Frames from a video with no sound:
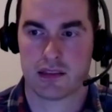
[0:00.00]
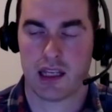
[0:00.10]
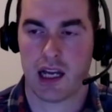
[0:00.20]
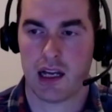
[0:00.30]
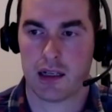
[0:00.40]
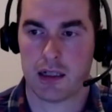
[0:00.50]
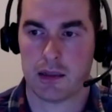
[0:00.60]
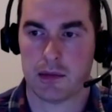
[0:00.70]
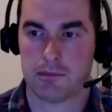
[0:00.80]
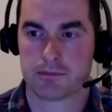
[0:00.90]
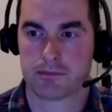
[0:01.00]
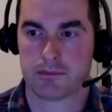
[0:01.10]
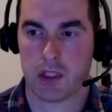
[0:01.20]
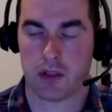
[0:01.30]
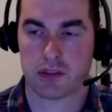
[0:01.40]
um,
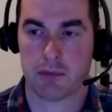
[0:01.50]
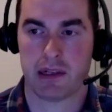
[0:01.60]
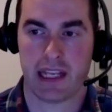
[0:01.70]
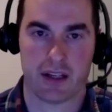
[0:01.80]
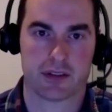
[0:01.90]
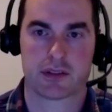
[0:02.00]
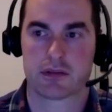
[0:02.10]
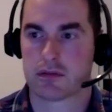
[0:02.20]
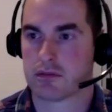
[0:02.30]
you know somebody else